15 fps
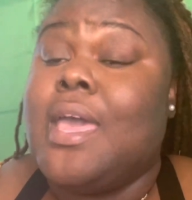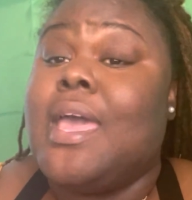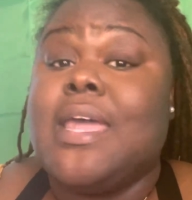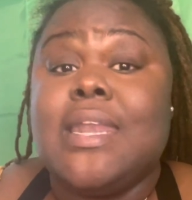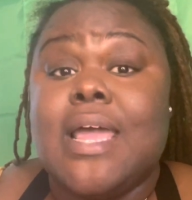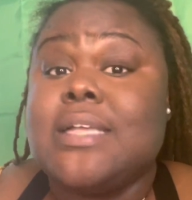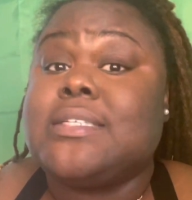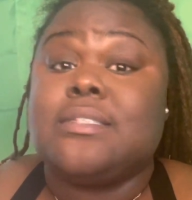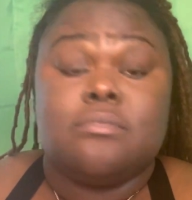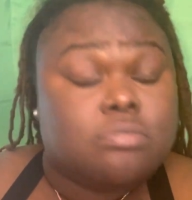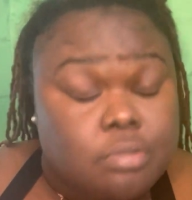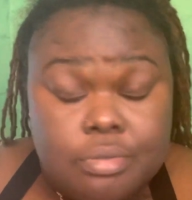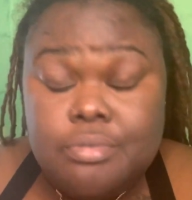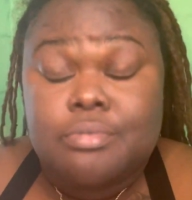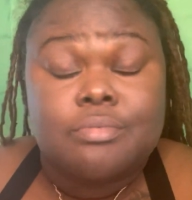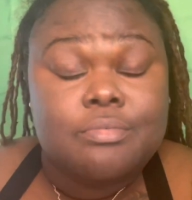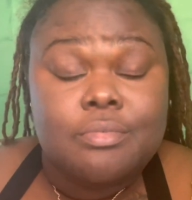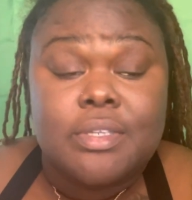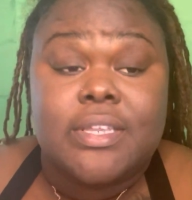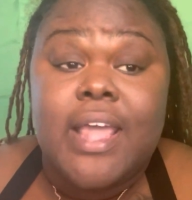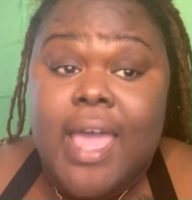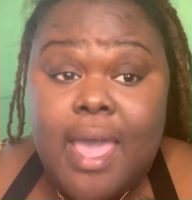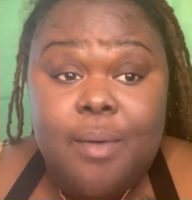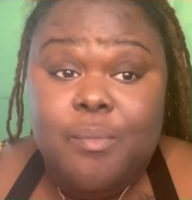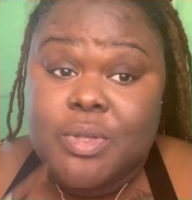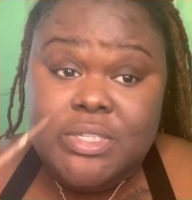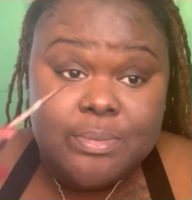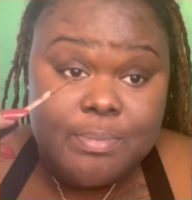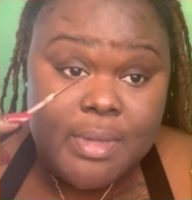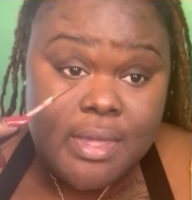And that
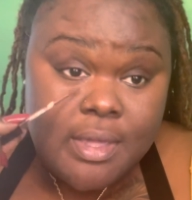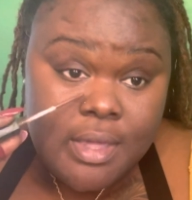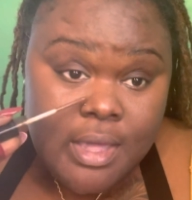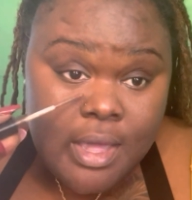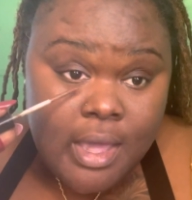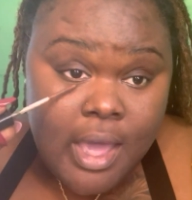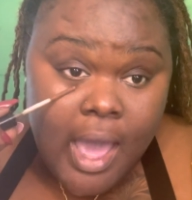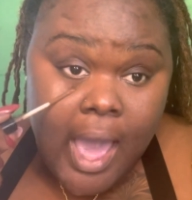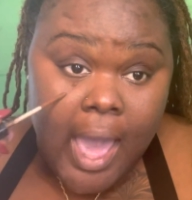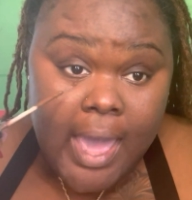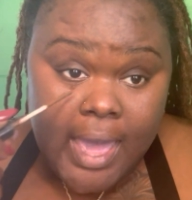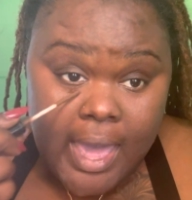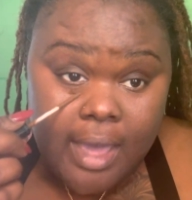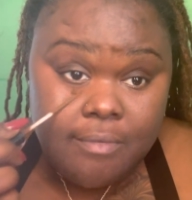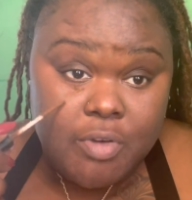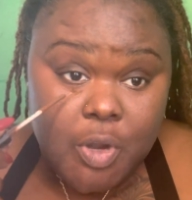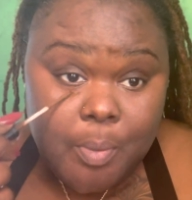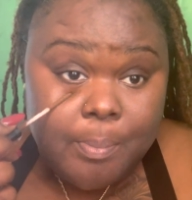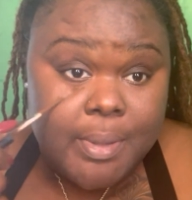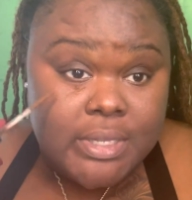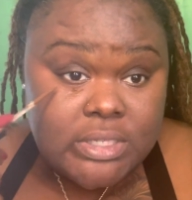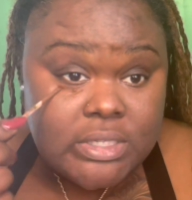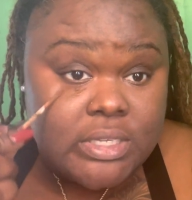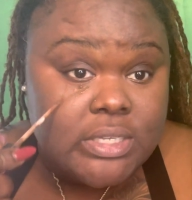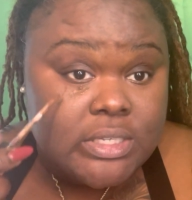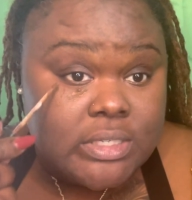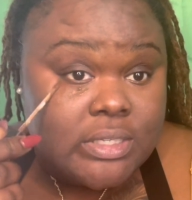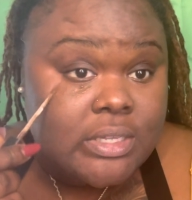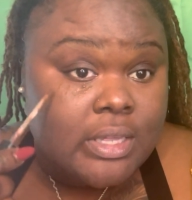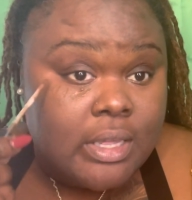was me. I ain't have no
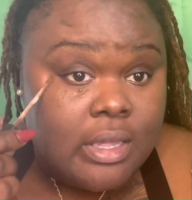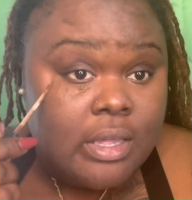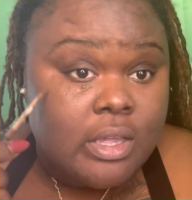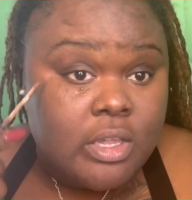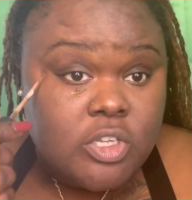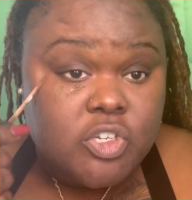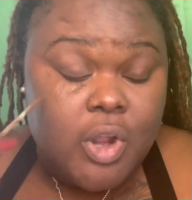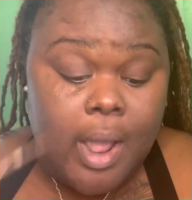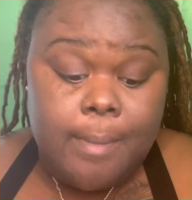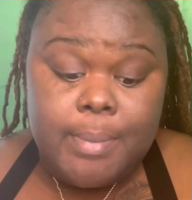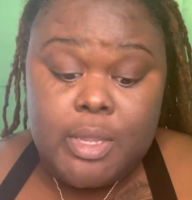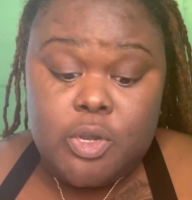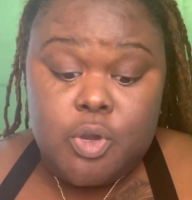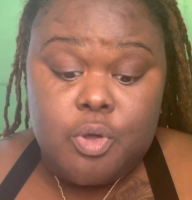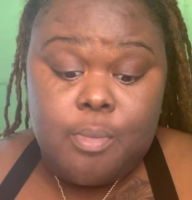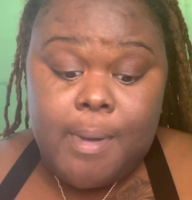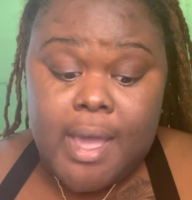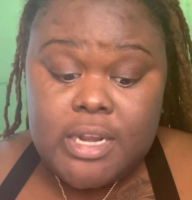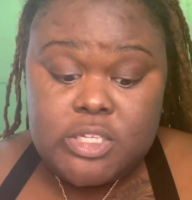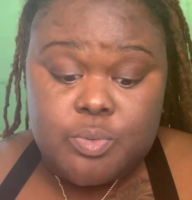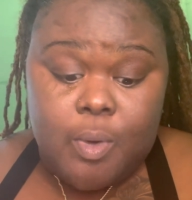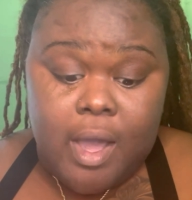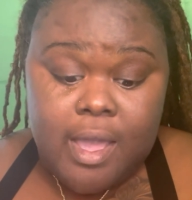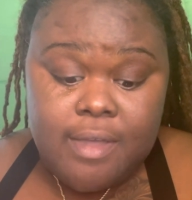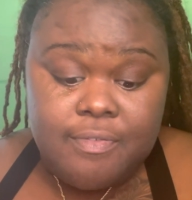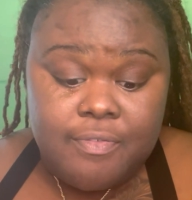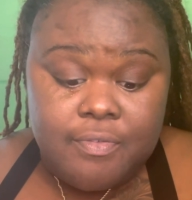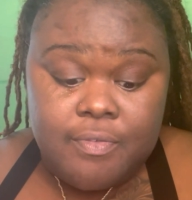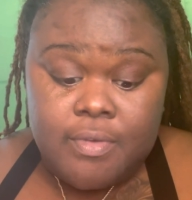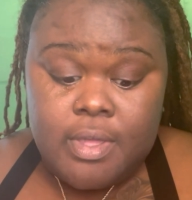business trying to be nobody's
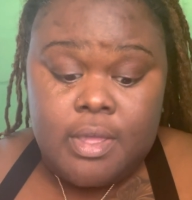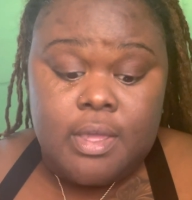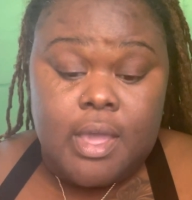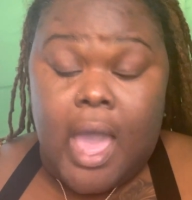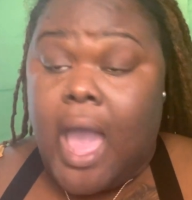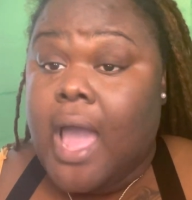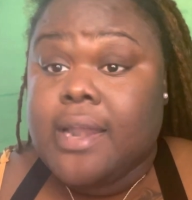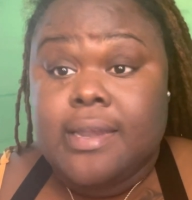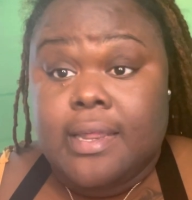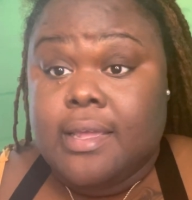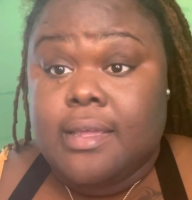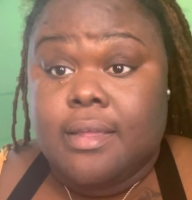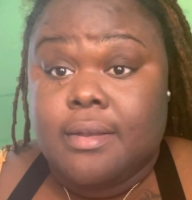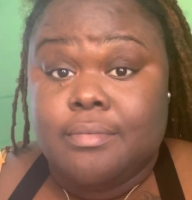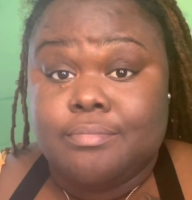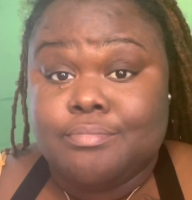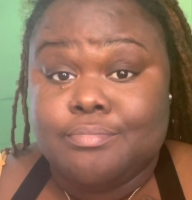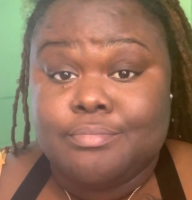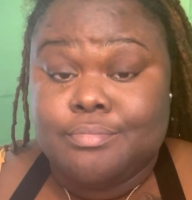wife. I didn't.